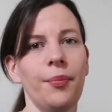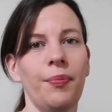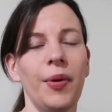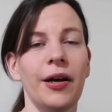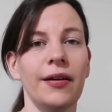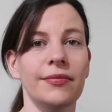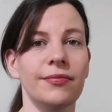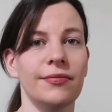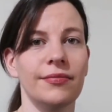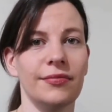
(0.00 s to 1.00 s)
but
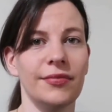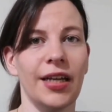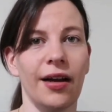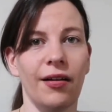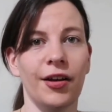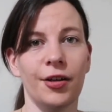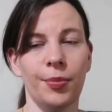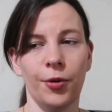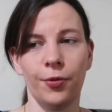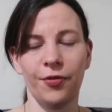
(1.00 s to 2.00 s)
yeah, I could
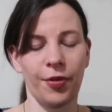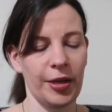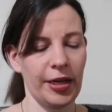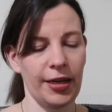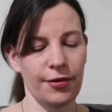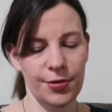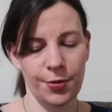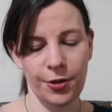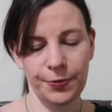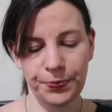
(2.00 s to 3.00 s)
put all of them in here as
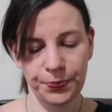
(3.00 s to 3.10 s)
well.